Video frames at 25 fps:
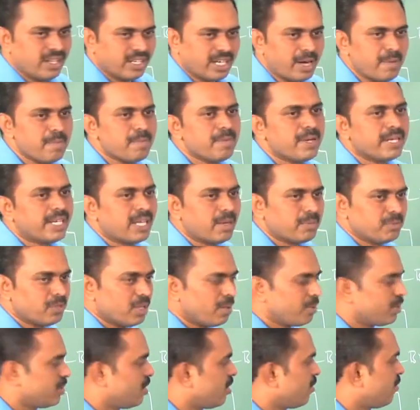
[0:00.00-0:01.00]
complete
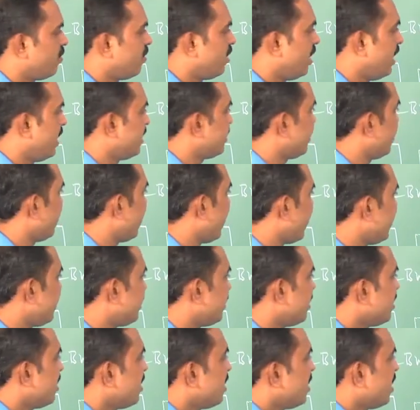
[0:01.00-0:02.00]
absorption of laser
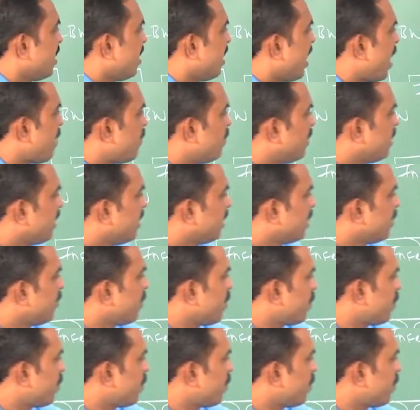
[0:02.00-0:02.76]
light happening in the